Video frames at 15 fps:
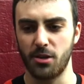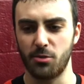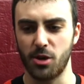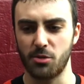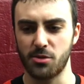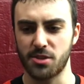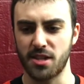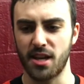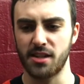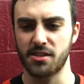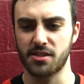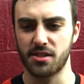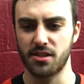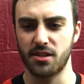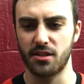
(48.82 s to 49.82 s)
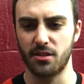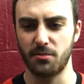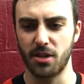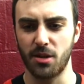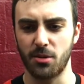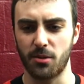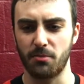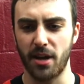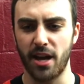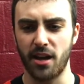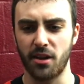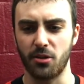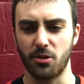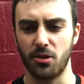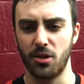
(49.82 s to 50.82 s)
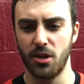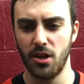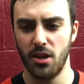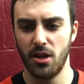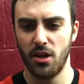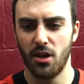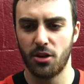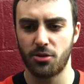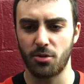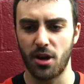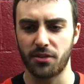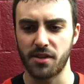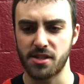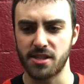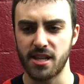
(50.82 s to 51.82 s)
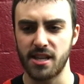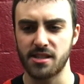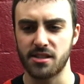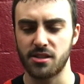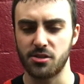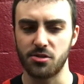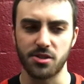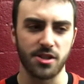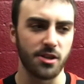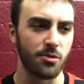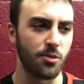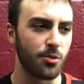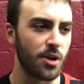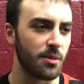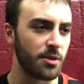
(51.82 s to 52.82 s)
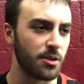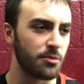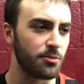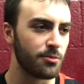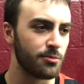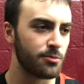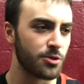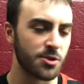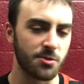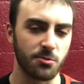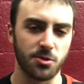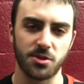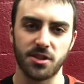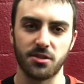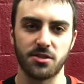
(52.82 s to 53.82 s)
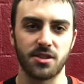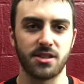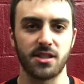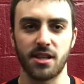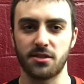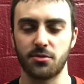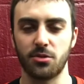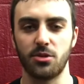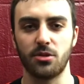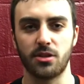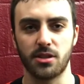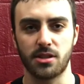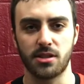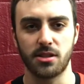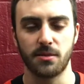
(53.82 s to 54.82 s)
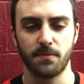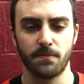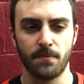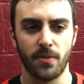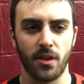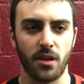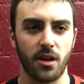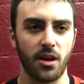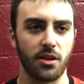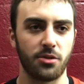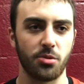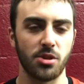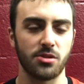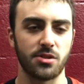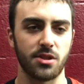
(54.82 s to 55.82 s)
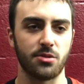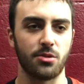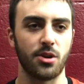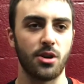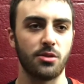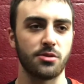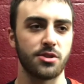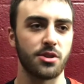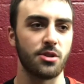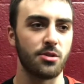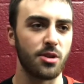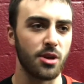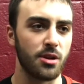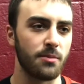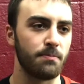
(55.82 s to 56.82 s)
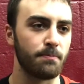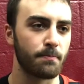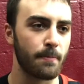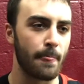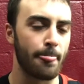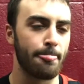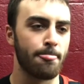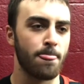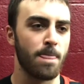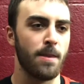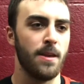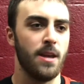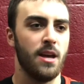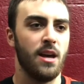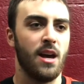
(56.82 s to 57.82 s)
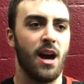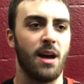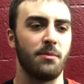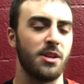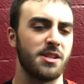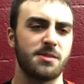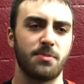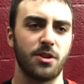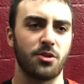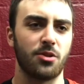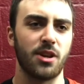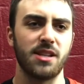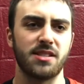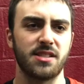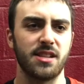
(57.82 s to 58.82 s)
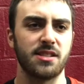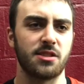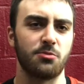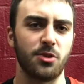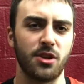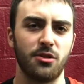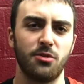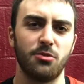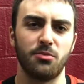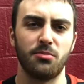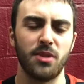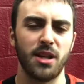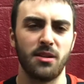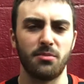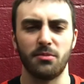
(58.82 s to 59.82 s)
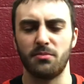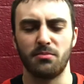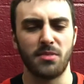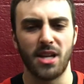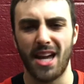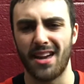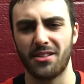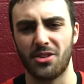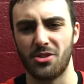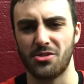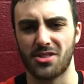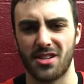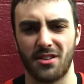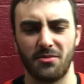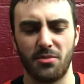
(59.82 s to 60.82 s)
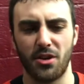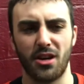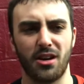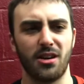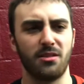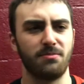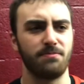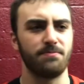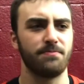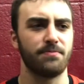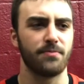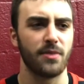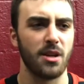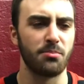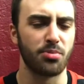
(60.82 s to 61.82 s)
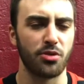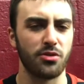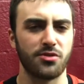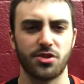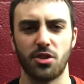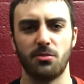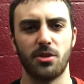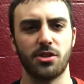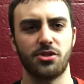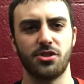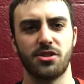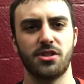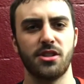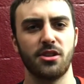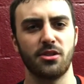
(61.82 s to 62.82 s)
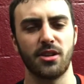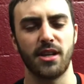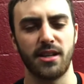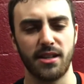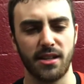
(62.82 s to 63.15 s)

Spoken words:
it was nice to be able to battle throughout the season. You see, we're still successful, Lucas, 3 years in a row. So, it's been a great season. Me and Goose have improved so much this year, and